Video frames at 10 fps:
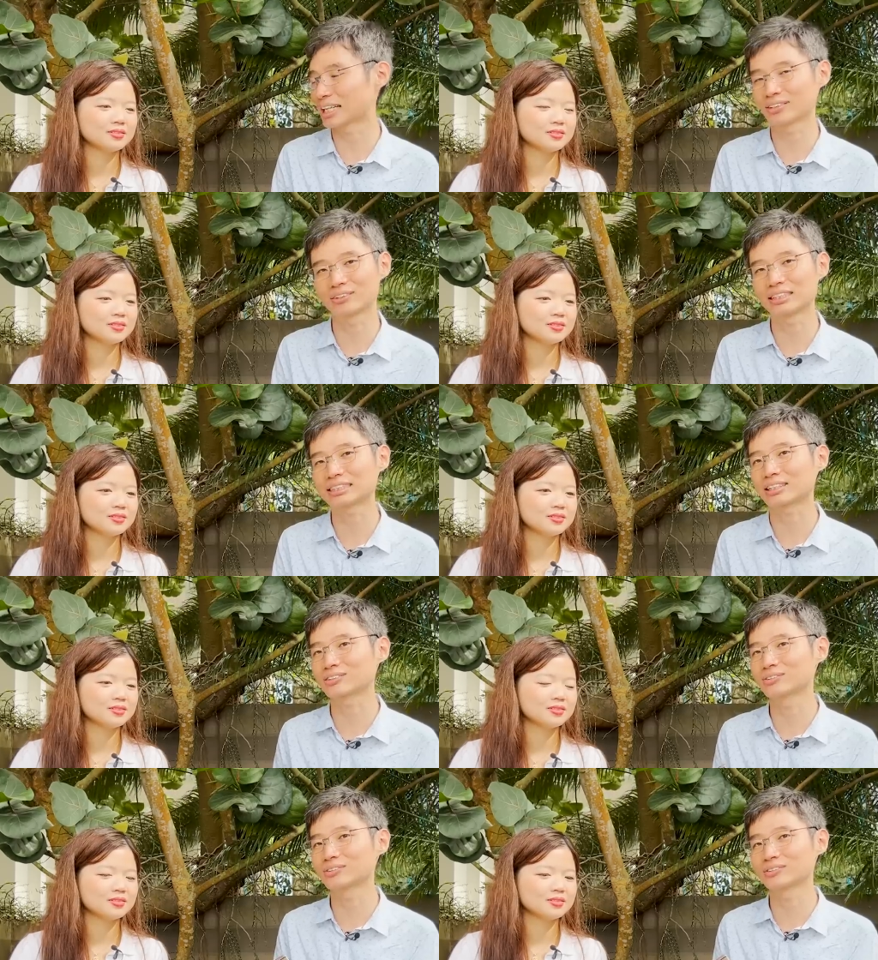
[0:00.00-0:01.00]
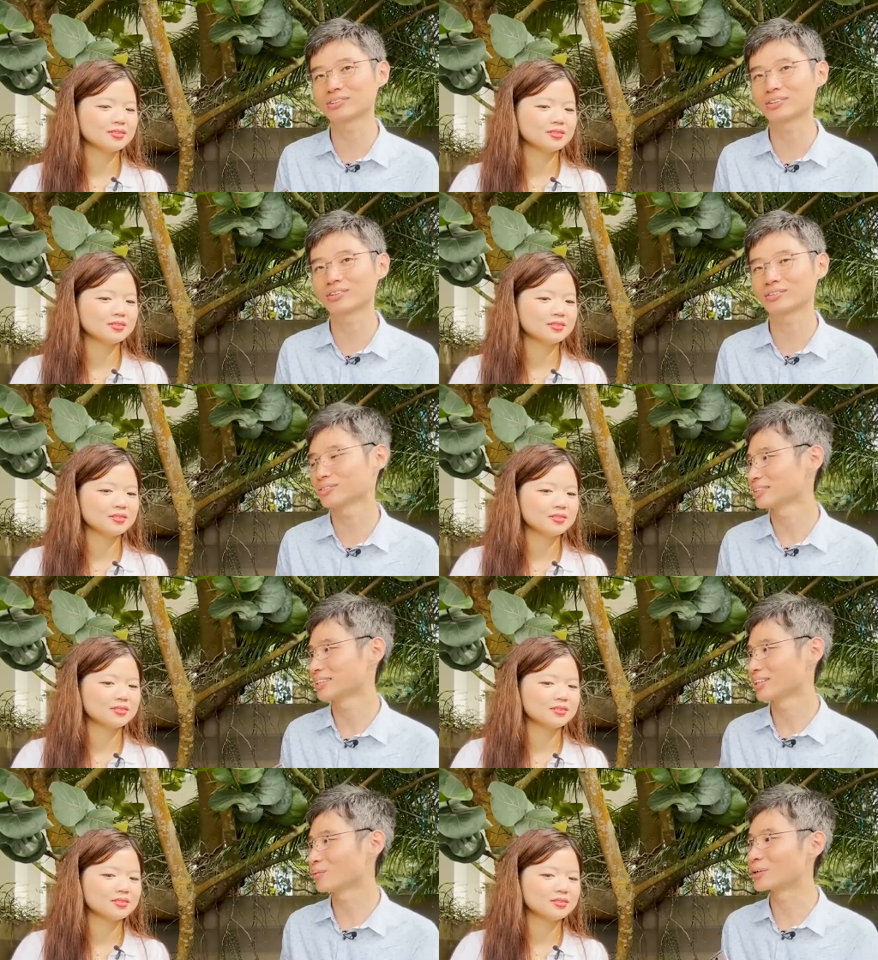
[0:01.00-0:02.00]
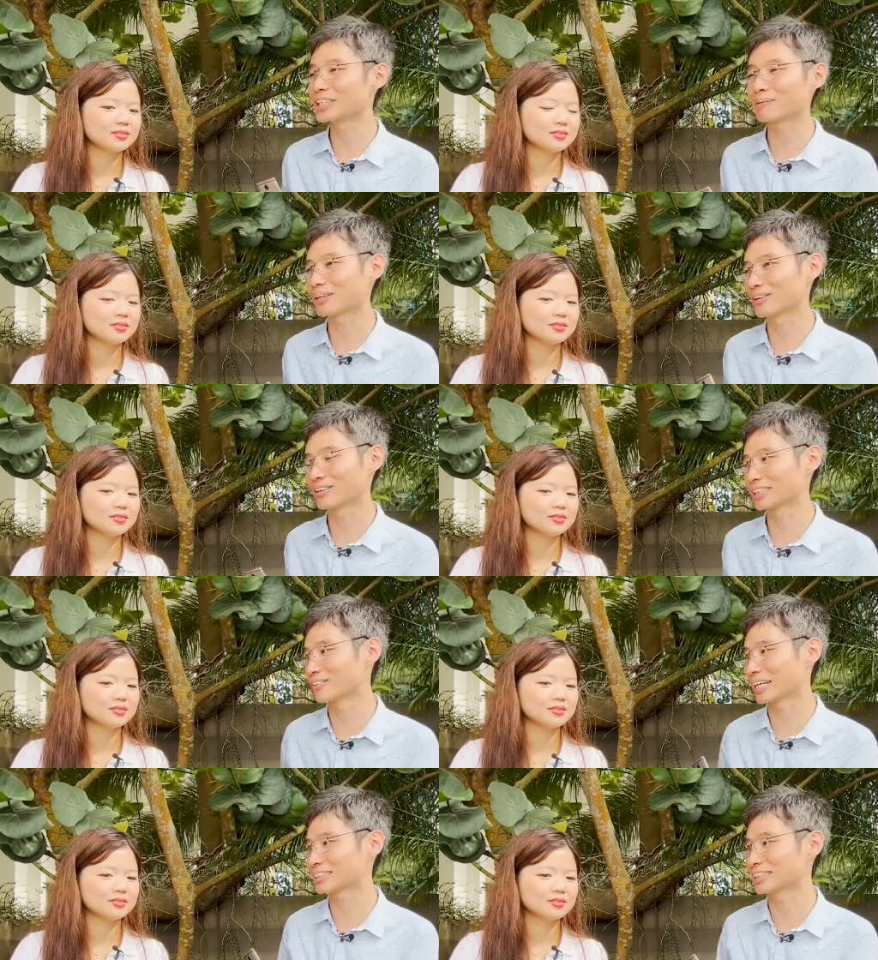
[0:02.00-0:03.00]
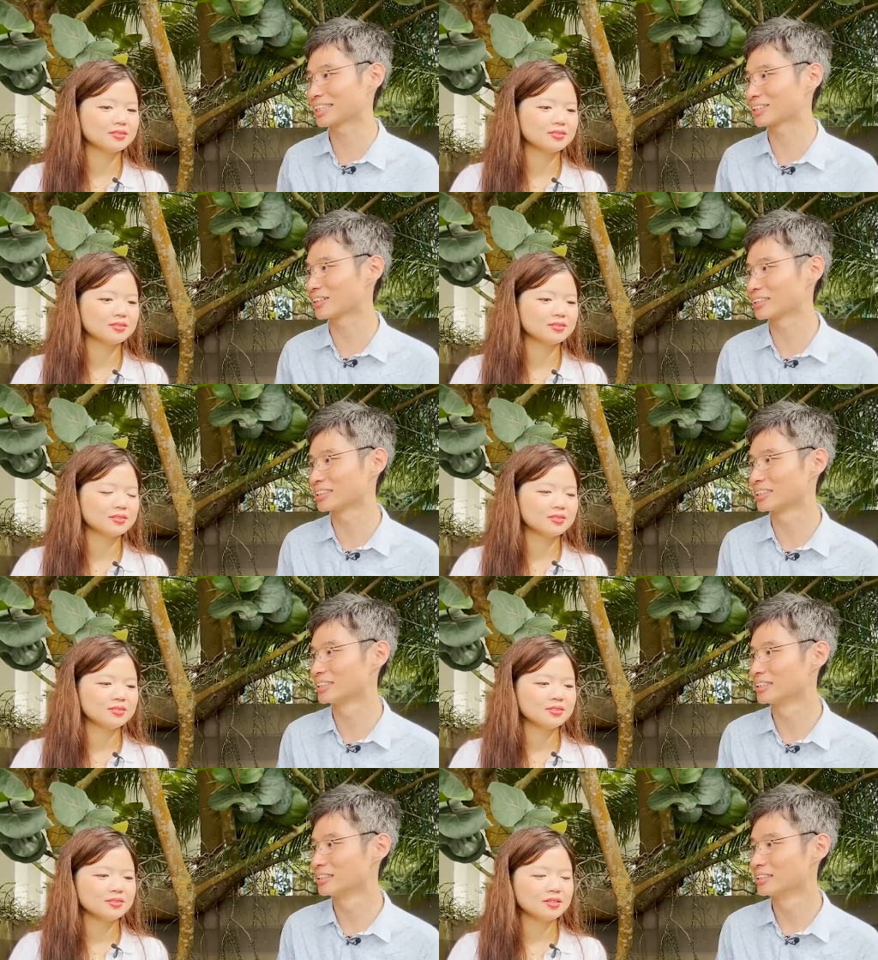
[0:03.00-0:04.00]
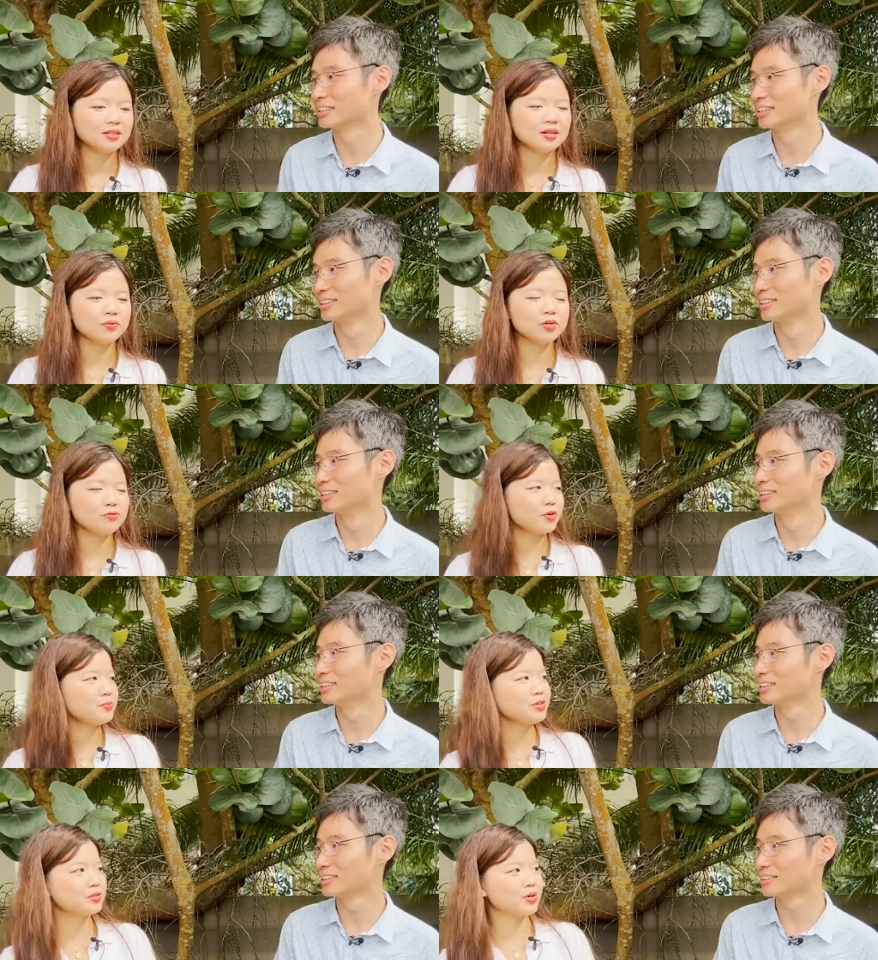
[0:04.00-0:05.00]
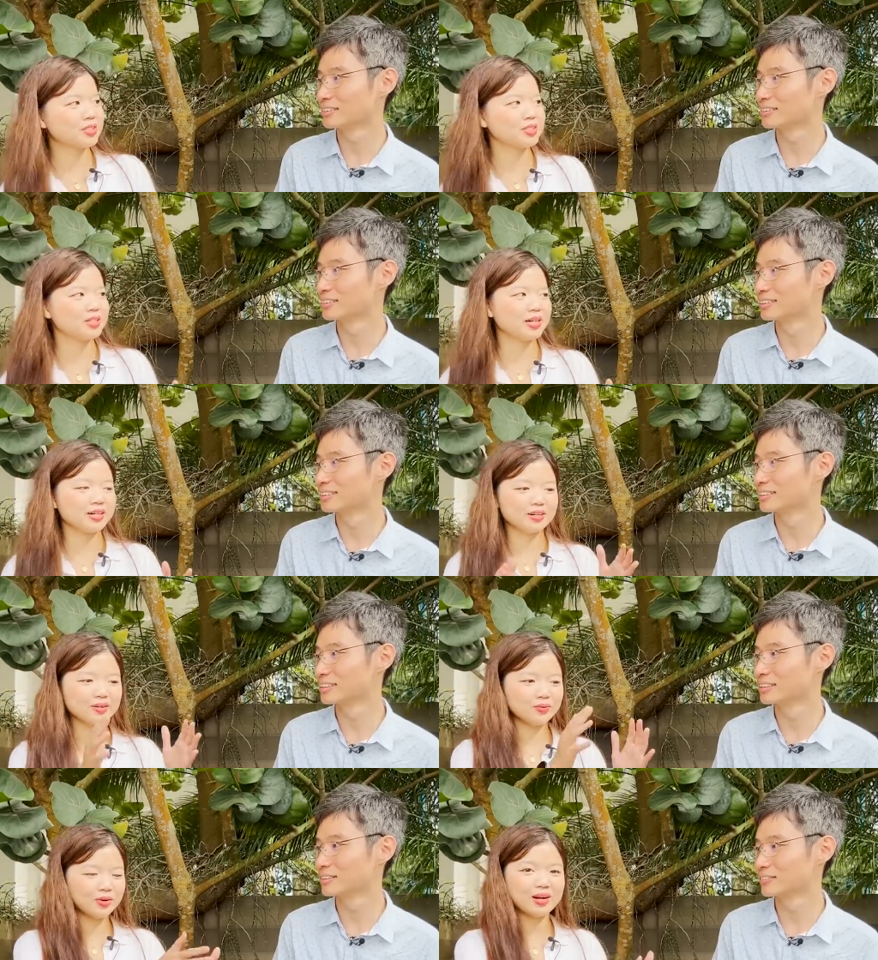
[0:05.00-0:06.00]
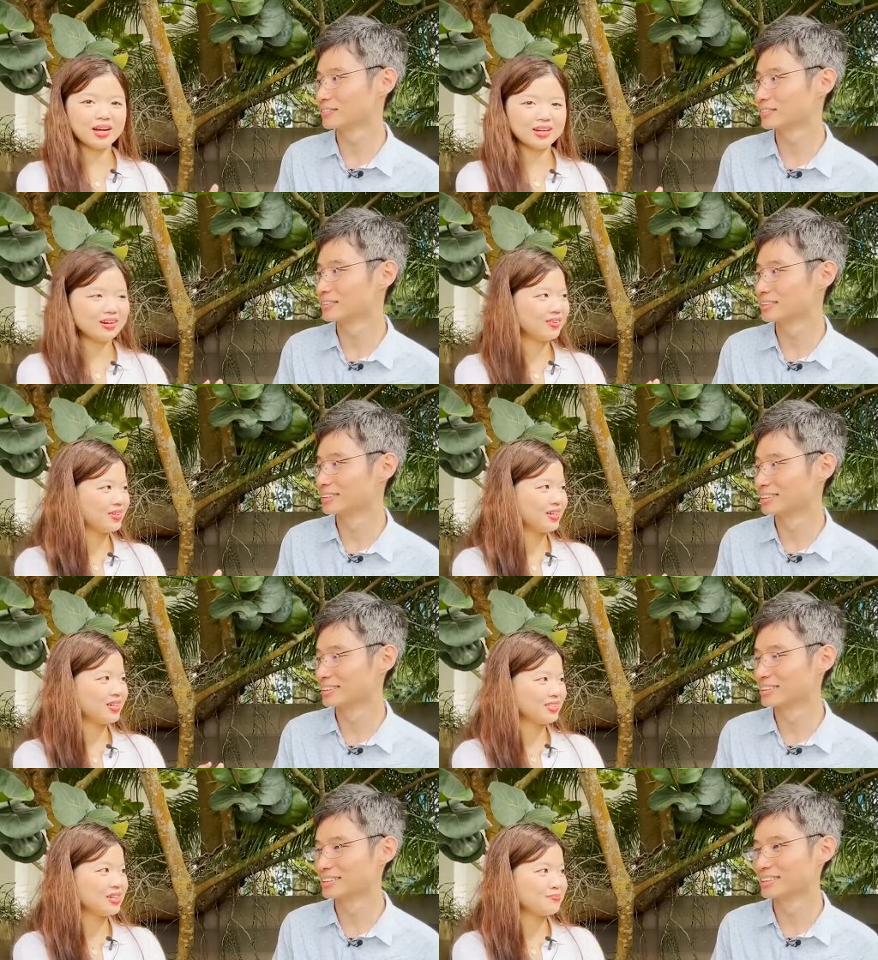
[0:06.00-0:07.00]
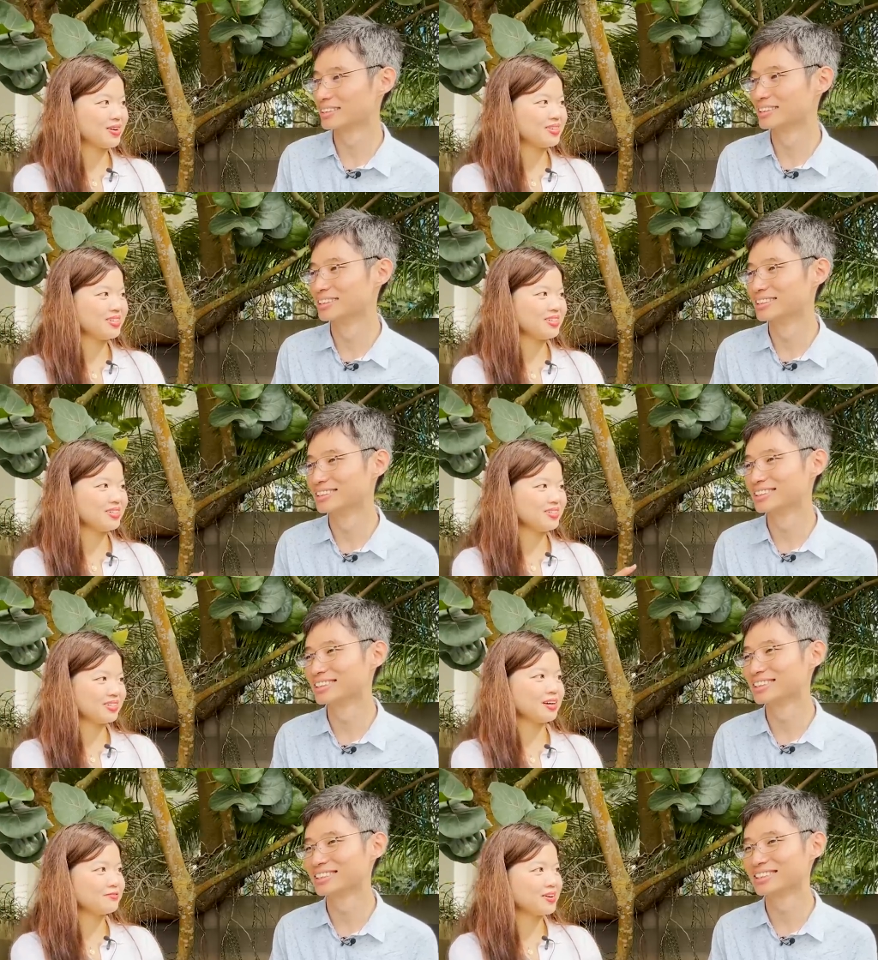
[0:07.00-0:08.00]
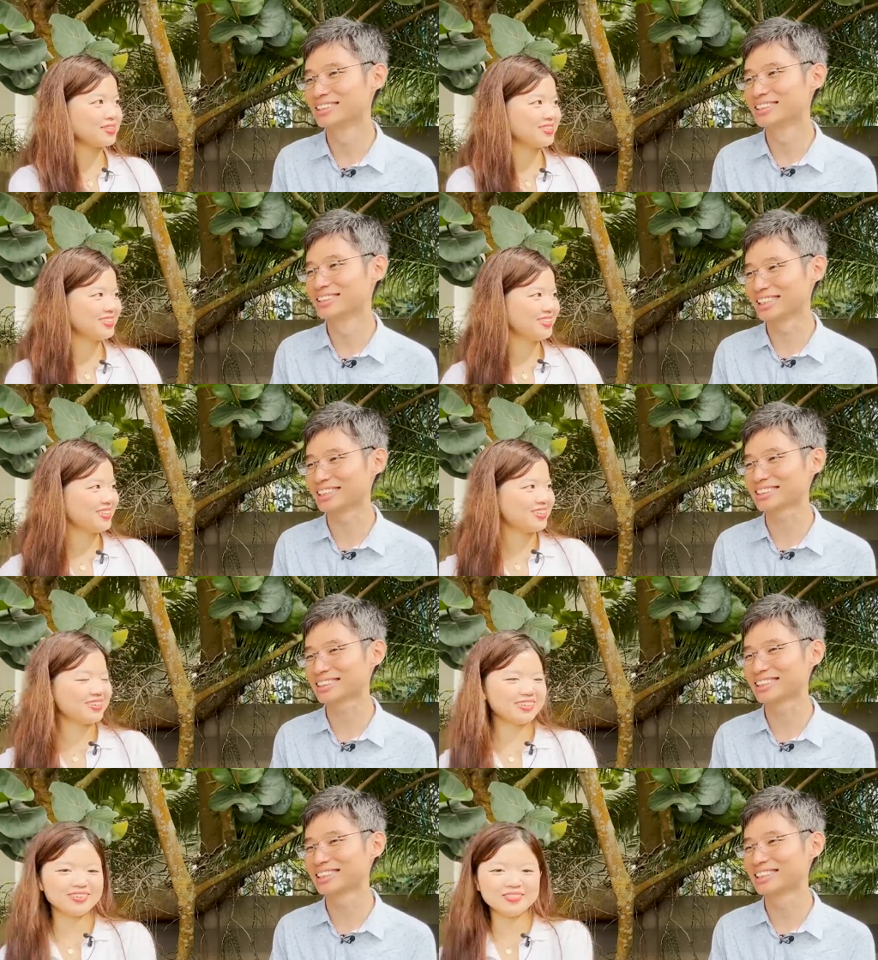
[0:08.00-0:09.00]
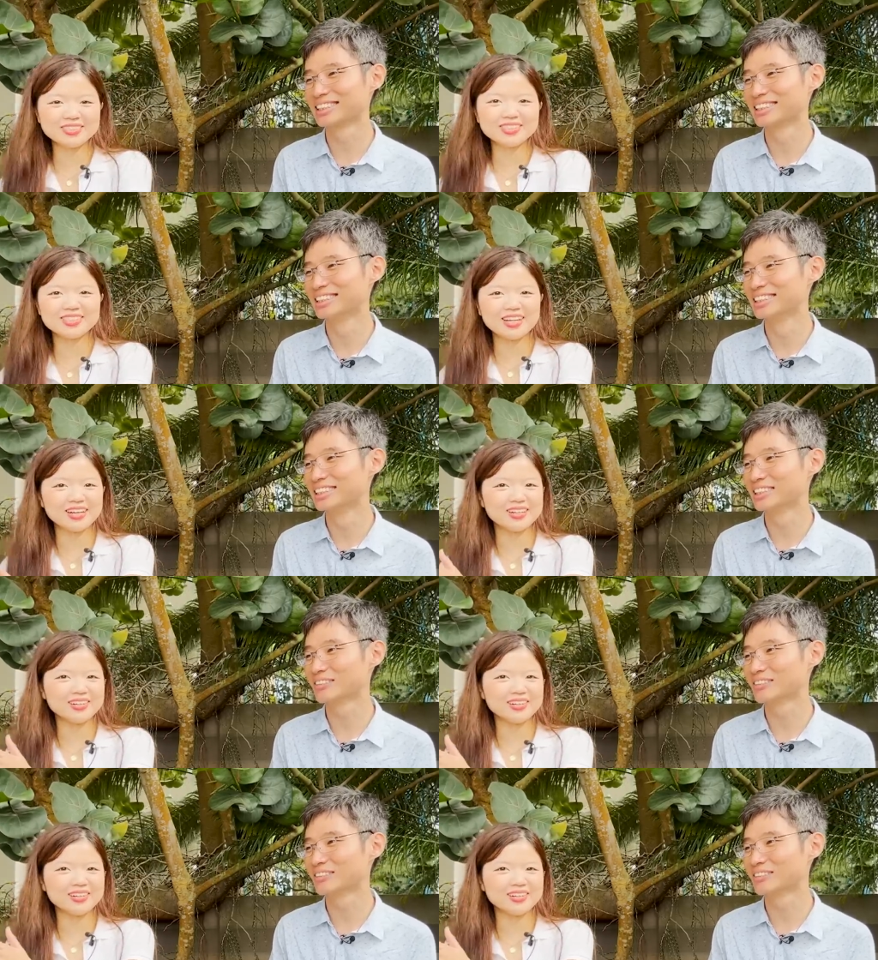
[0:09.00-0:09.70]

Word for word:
Speaker 1: then only start to worry about all the rest later on?
Speaker 2: Yeah, when you frame this question right, work hard and everything, save money, it's high fun. Yes versus like